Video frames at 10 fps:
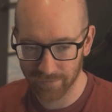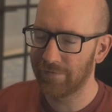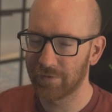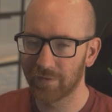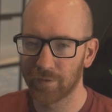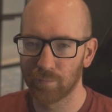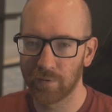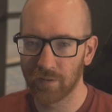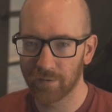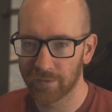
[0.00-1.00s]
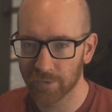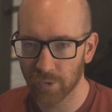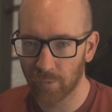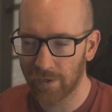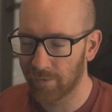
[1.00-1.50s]
Having the ability to
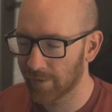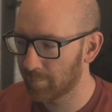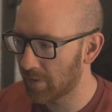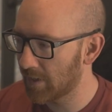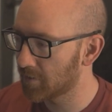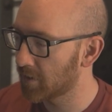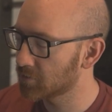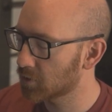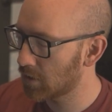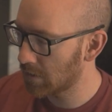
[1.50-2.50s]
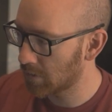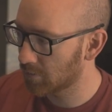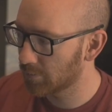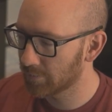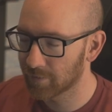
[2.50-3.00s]
go out and buy a nice
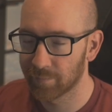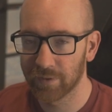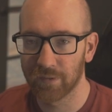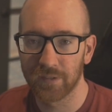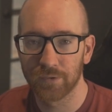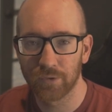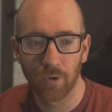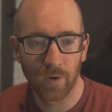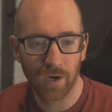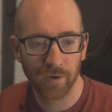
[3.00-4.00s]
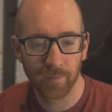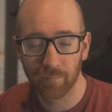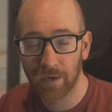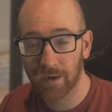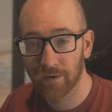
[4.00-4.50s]
car, or the ability to go out and
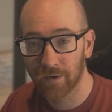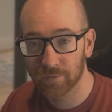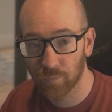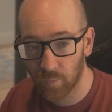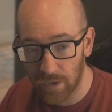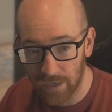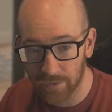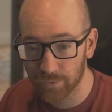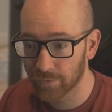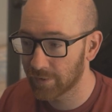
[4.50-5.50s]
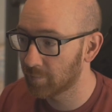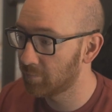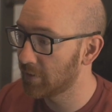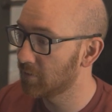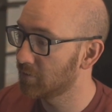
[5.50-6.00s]
buy a nice watch, or the
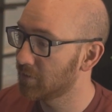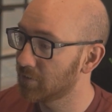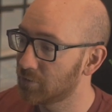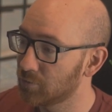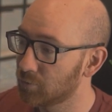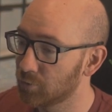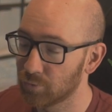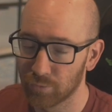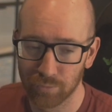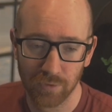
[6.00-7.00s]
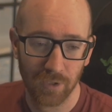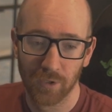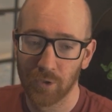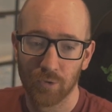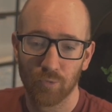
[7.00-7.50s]
ability to do
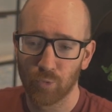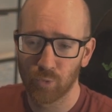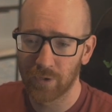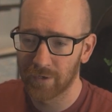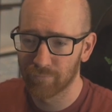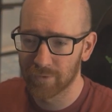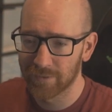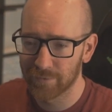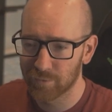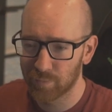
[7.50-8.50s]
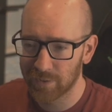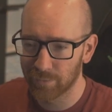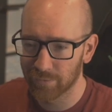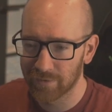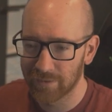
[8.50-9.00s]
whatever it is
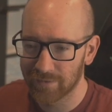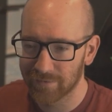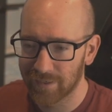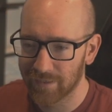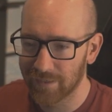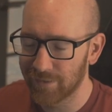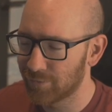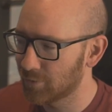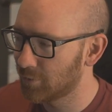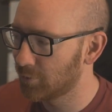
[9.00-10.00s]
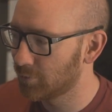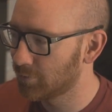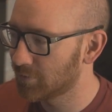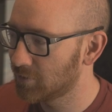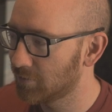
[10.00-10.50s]
people think they need to
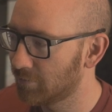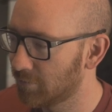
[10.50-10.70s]
do to